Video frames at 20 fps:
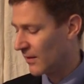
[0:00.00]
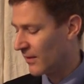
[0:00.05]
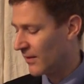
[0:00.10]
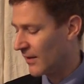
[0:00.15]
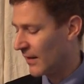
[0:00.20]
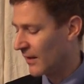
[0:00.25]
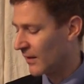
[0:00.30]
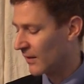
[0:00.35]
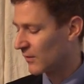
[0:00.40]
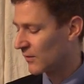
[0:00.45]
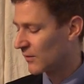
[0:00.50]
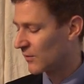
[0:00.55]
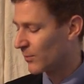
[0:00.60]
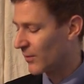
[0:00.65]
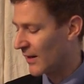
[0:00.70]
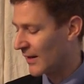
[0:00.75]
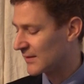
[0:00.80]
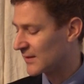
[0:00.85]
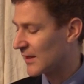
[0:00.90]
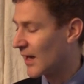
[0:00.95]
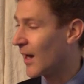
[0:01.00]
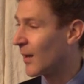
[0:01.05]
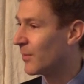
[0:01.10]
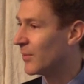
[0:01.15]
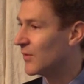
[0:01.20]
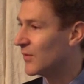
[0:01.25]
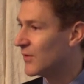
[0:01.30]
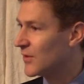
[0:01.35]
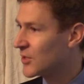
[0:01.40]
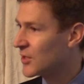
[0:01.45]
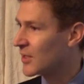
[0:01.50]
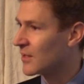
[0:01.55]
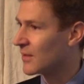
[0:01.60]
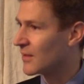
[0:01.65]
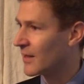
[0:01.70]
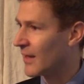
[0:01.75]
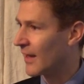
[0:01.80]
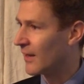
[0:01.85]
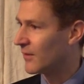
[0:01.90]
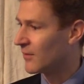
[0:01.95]
that expressed opposition
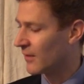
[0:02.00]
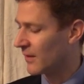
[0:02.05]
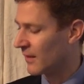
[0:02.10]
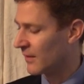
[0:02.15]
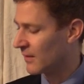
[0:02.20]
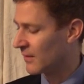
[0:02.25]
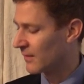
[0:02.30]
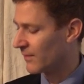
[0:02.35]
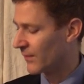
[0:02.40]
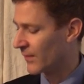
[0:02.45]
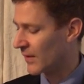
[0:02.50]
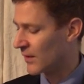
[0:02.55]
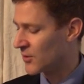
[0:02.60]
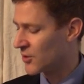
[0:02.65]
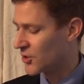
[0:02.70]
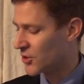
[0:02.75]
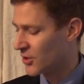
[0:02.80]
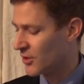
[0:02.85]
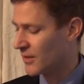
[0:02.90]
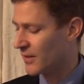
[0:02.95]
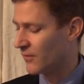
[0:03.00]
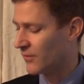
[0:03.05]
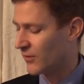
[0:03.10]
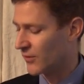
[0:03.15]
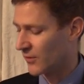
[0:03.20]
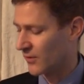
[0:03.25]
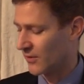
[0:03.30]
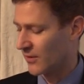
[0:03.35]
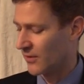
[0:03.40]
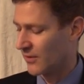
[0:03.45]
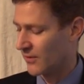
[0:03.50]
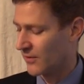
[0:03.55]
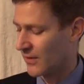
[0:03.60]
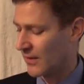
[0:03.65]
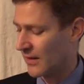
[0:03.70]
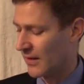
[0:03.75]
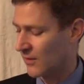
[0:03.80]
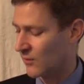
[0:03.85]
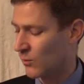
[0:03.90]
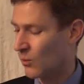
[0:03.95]
to that trend and should have served
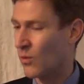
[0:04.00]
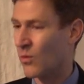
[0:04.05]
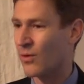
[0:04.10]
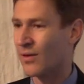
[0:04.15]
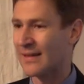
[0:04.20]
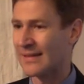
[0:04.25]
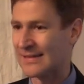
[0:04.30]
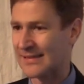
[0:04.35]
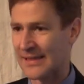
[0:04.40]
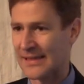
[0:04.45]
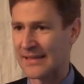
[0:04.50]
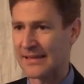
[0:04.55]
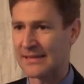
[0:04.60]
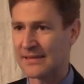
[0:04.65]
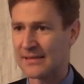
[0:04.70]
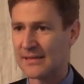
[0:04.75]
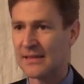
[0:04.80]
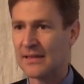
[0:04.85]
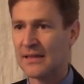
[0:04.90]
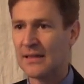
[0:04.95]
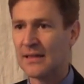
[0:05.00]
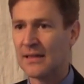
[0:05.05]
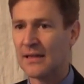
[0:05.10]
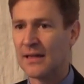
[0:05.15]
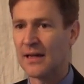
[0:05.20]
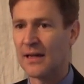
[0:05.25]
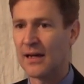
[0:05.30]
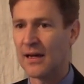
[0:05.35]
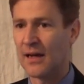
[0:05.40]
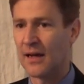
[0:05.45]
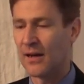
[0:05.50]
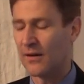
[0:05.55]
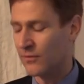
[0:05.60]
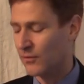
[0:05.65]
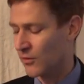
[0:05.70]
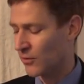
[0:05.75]
as warning signs of